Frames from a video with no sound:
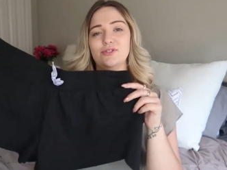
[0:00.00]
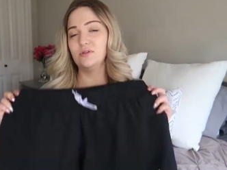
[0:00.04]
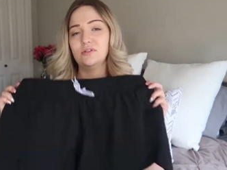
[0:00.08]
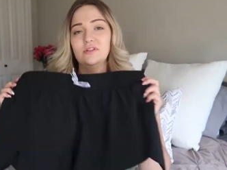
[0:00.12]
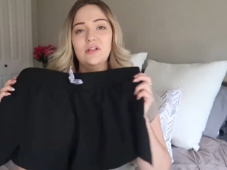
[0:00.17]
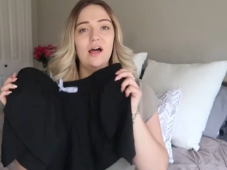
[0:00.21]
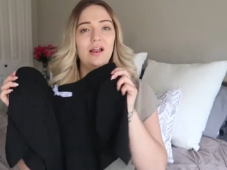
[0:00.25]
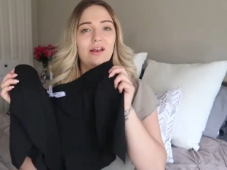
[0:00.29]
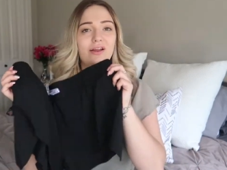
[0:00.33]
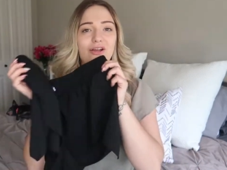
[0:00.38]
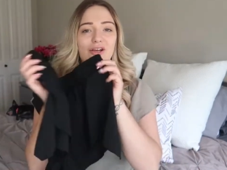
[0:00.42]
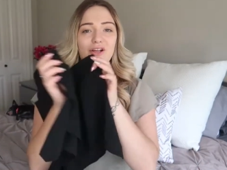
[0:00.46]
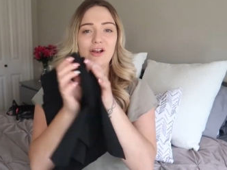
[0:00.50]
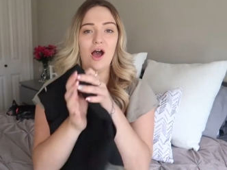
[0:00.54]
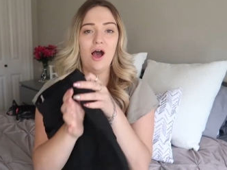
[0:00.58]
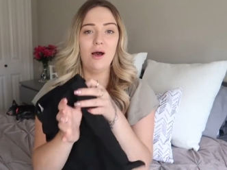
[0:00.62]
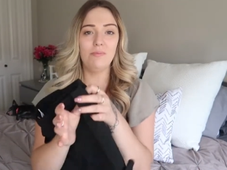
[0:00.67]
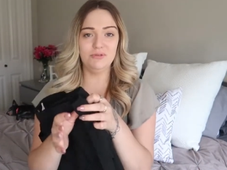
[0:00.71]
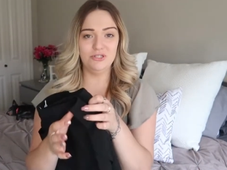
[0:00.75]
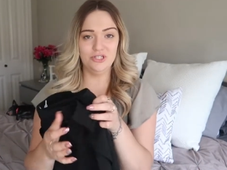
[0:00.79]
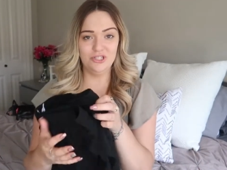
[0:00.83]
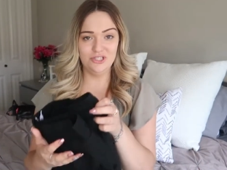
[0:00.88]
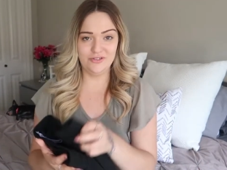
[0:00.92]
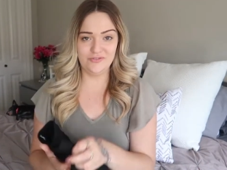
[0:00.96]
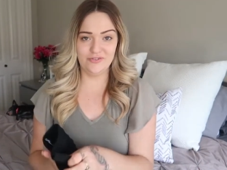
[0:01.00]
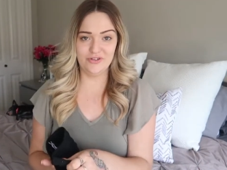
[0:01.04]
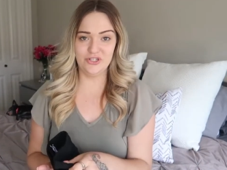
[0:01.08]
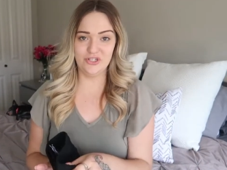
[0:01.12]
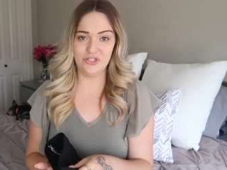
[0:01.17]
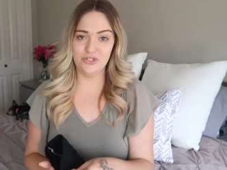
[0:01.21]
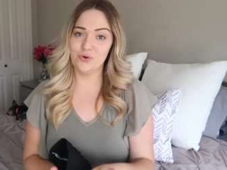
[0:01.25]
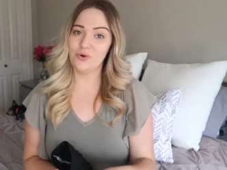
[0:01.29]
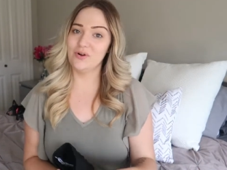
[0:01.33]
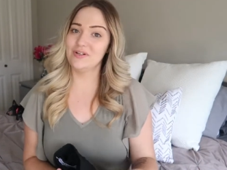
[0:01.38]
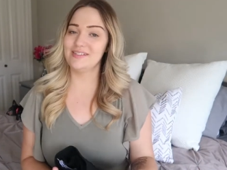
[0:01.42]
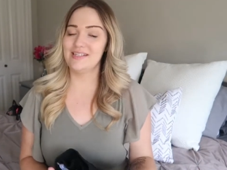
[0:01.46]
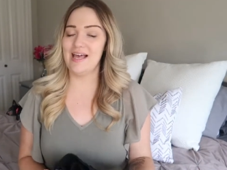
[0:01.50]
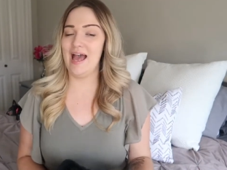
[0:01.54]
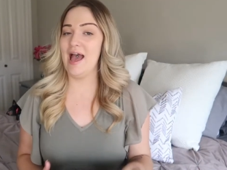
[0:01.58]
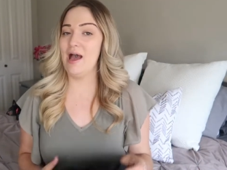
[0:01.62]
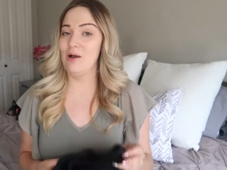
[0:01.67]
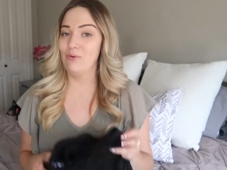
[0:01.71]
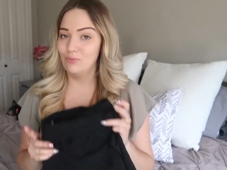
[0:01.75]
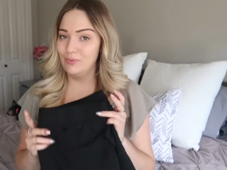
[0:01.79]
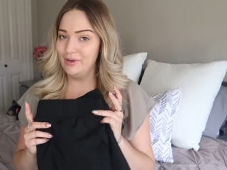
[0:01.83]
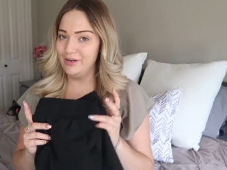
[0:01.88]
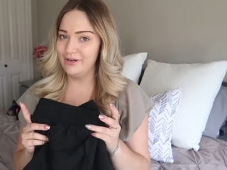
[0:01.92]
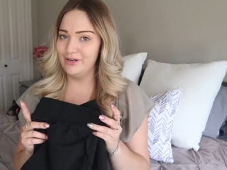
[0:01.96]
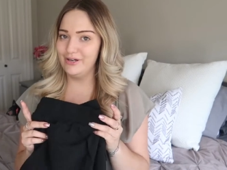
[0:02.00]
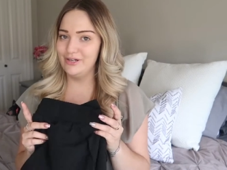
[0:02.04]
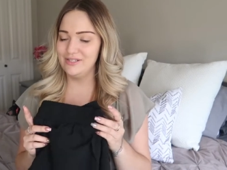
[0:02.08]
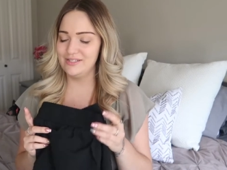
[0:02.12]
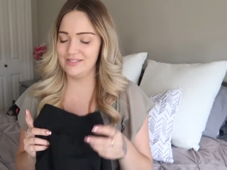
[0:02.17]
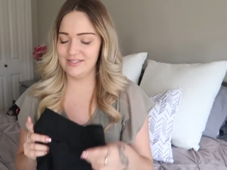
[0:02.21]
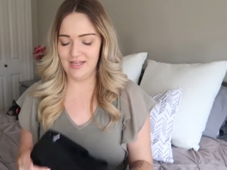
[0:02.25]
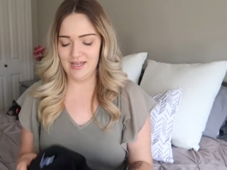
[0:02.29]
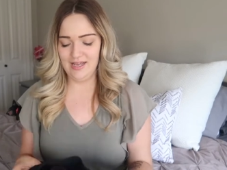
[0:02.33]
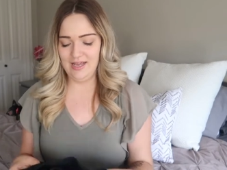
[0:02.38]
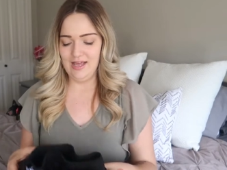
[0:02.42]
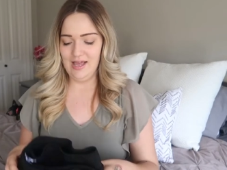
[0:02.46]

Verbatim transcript: So a lot of good options for shorts at Winners.